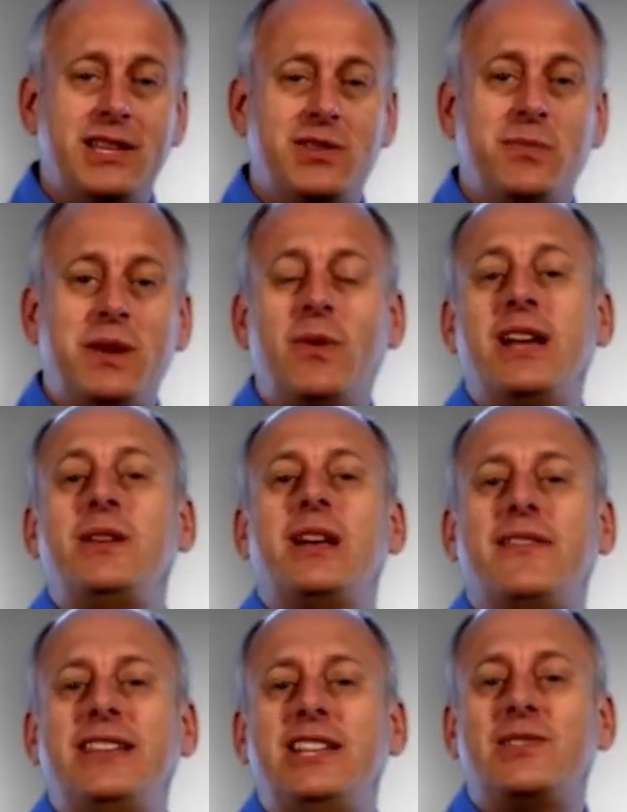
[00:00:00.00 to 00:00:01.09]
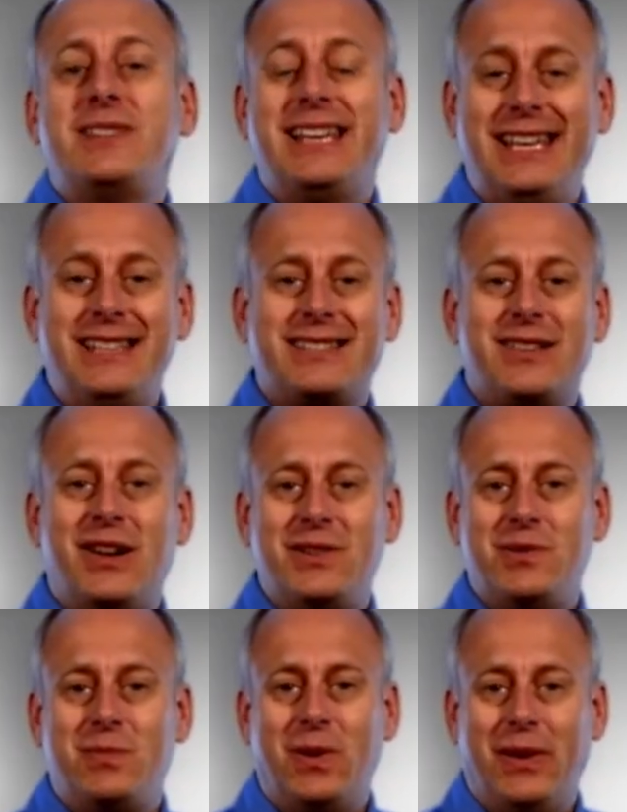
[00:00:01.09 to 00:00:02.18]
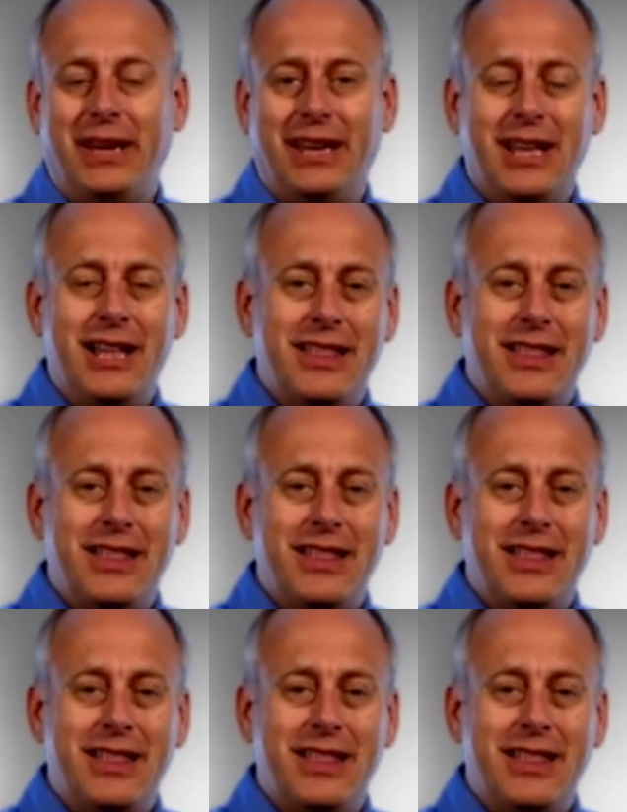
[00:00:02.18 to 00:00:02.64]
This would be where you have an injury inside your body.